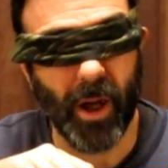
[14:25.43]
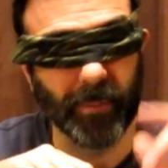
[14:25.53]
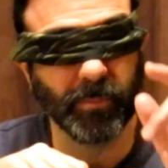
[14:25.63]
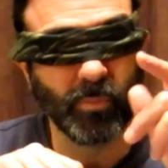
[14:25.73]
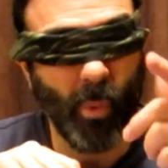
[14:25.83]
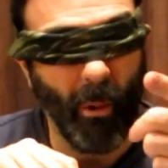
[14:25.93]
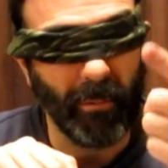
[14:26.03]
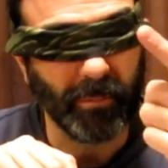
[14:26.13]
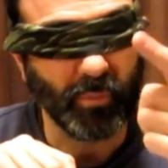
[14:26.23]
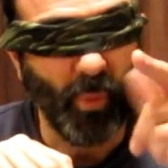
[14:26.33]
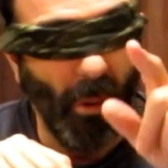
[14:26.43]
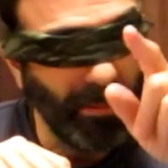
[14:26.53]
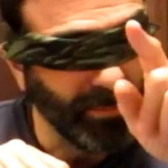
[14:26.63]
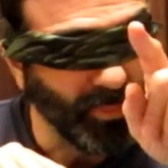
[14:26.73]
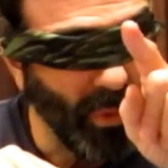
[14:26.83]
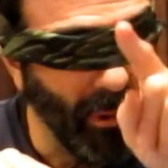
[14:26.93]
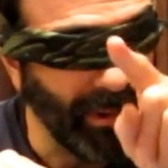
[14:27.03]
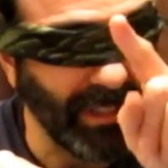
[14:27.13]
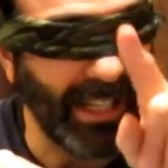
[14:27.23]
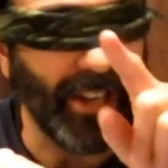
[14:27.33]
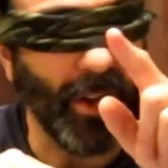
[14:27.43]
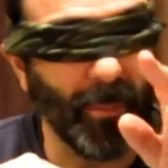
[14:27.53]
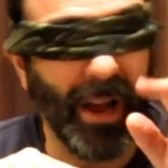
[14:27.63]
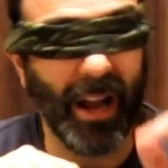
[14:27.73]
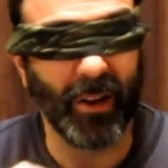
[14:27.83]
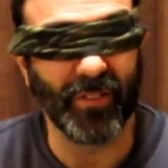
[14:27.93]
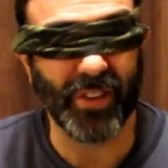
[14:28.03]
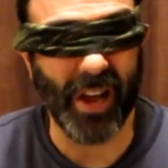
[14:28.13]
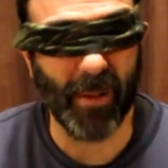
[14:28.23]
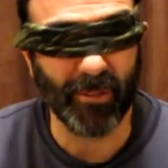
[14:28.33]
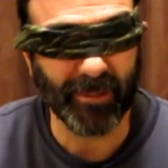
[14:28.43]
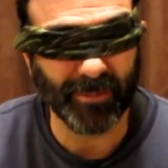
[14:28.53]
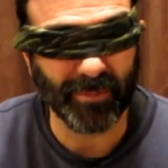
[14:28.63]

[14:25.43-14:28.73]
And is that cutting my head off the camera?